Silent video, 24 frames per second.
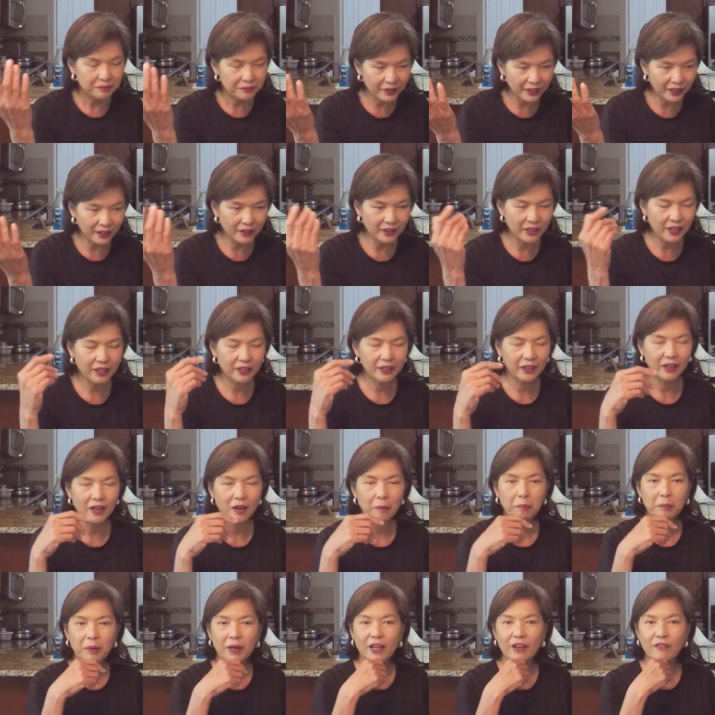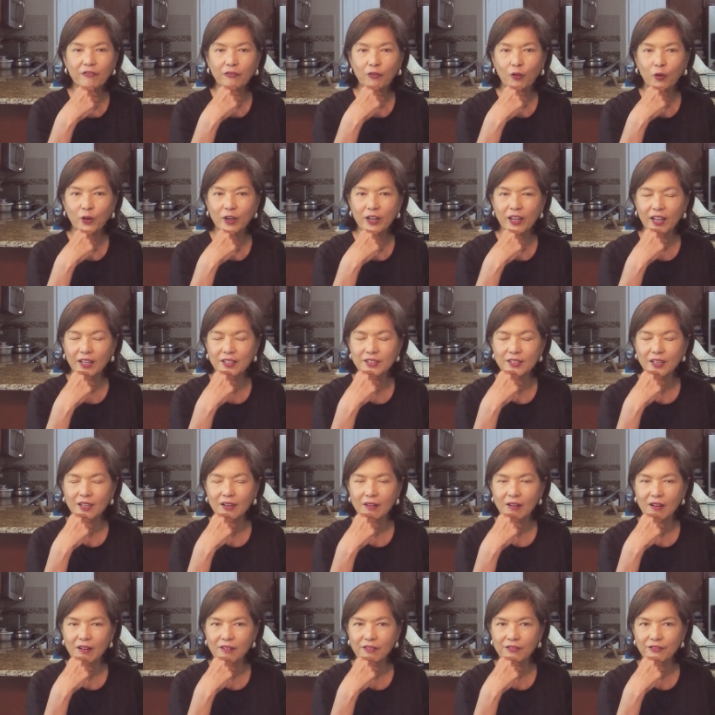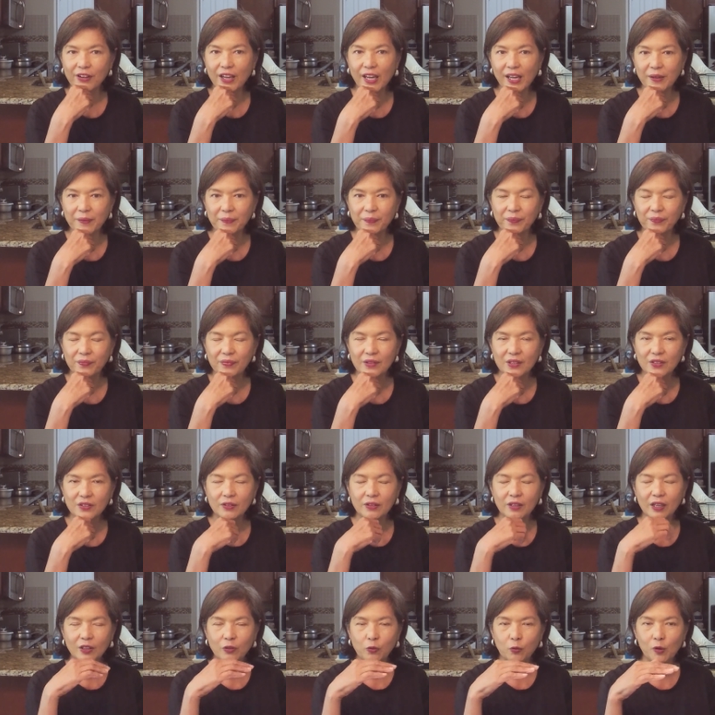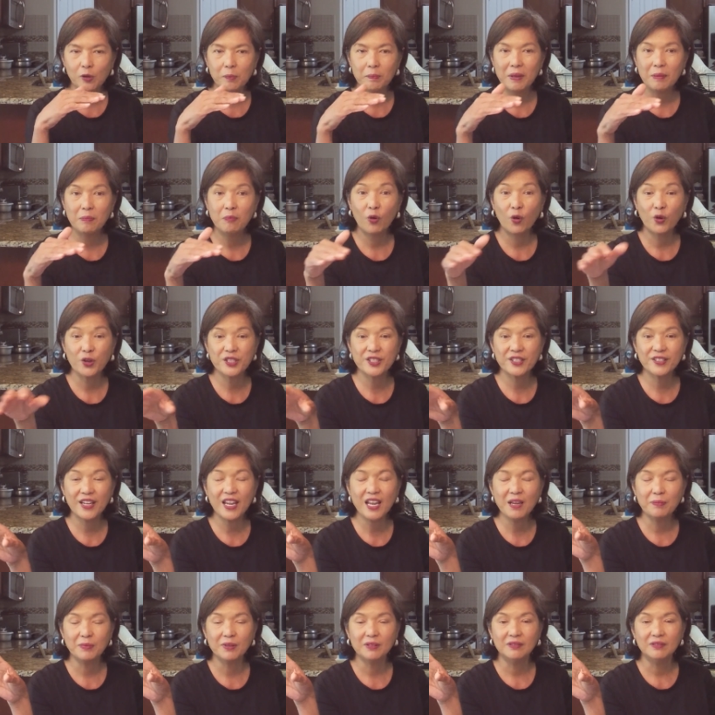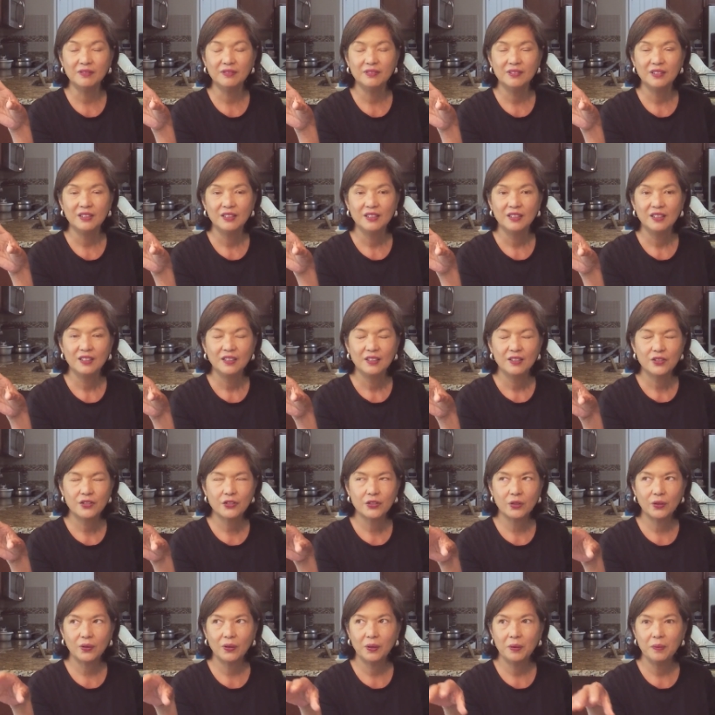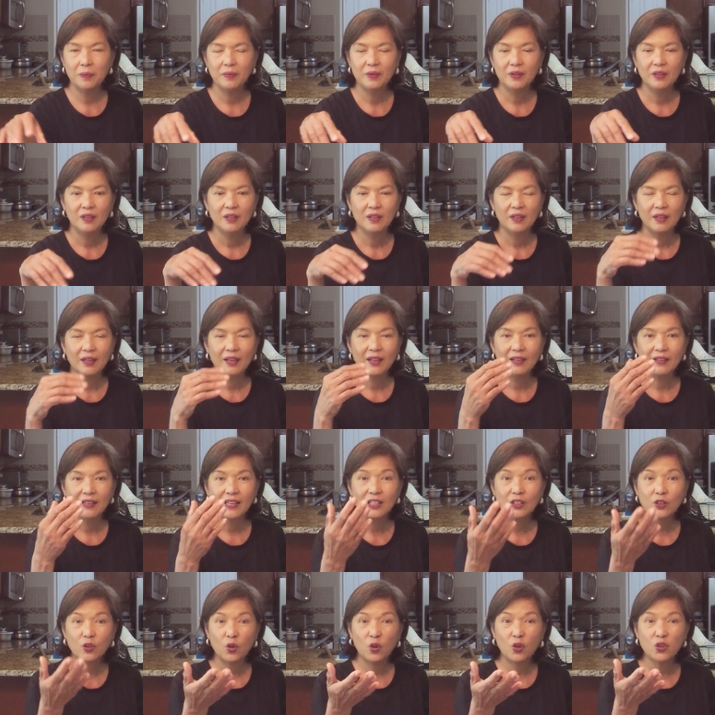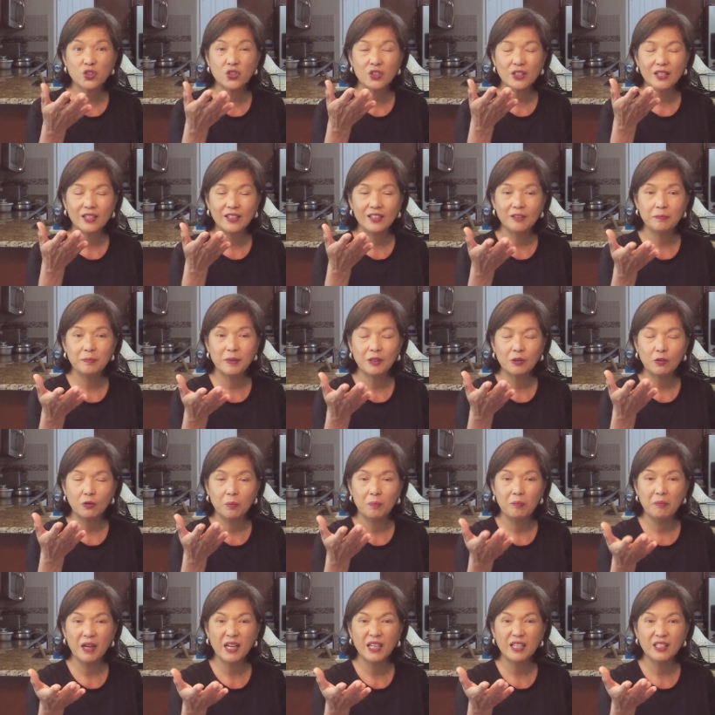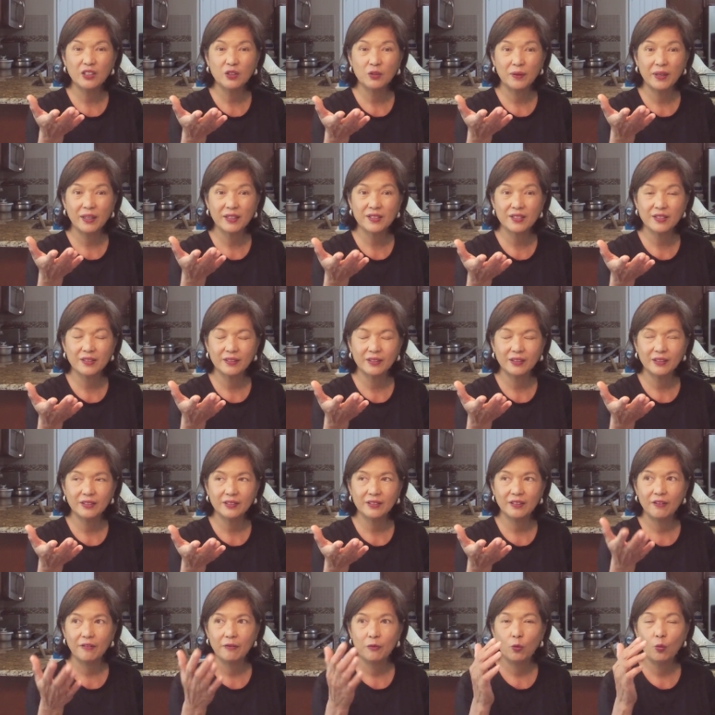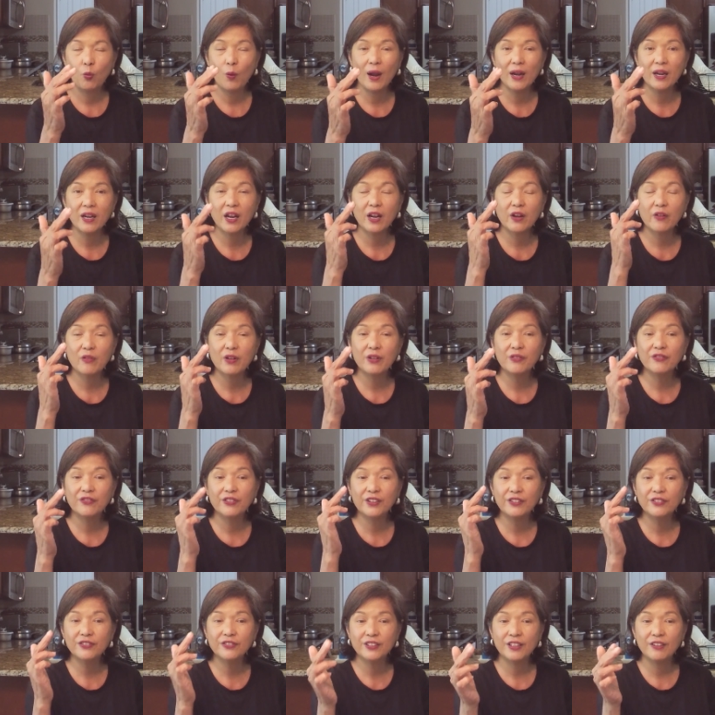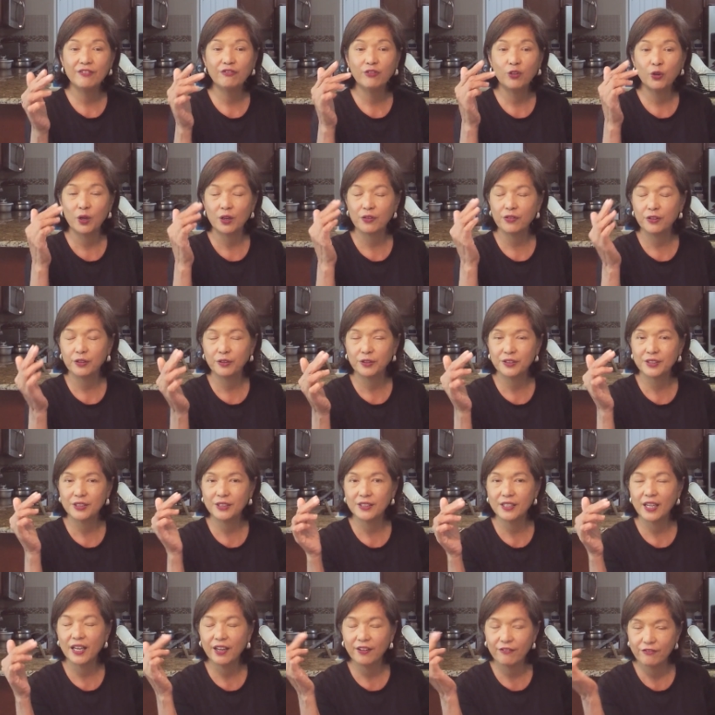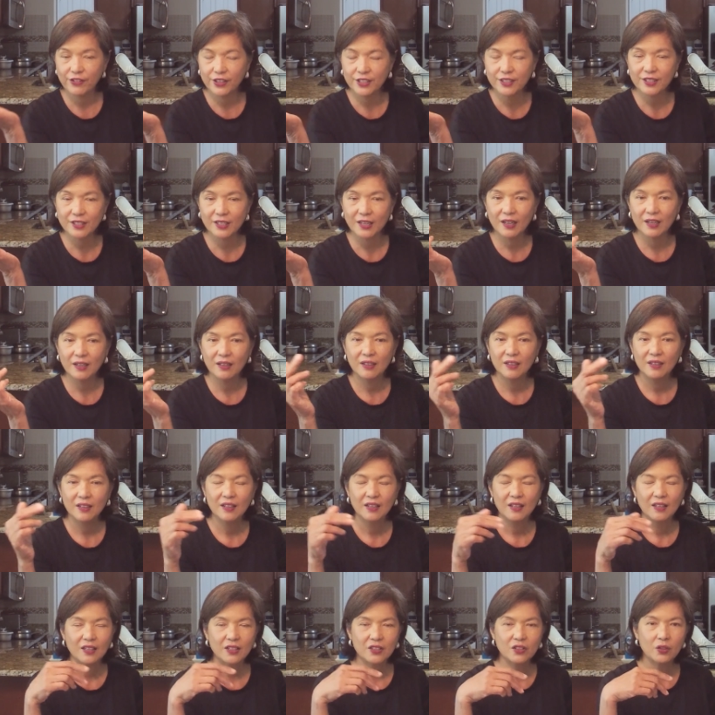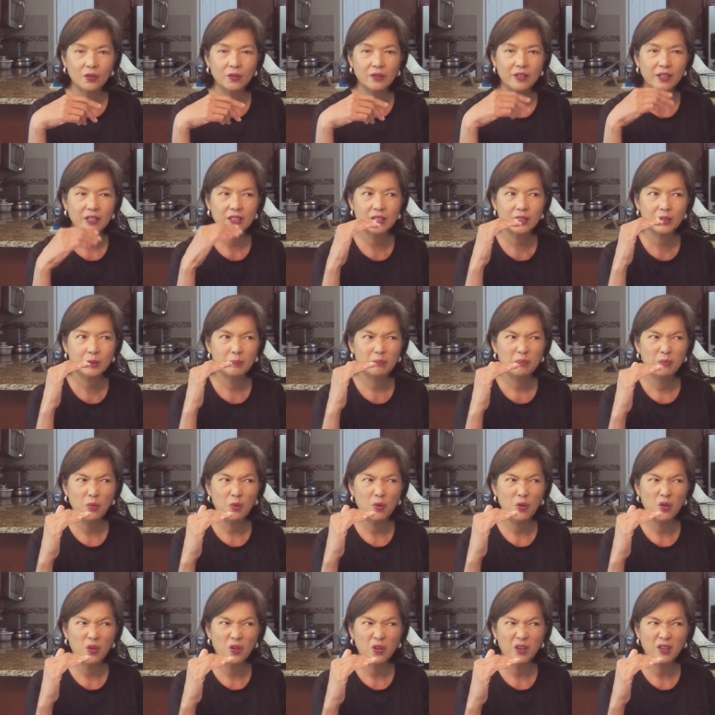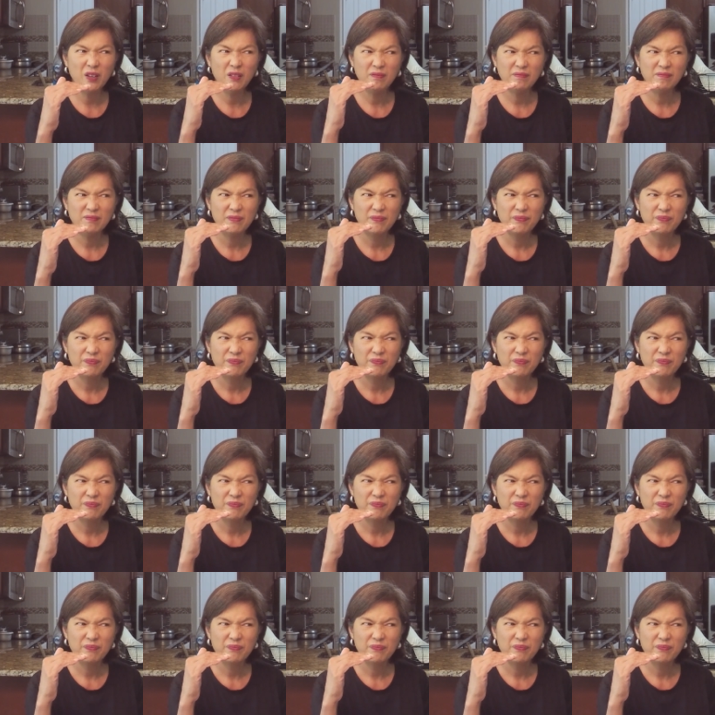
then he can apply for the SRRV so that it will be more stable so and it costs a little bit of money to get started 150 for a 13A visa so that's more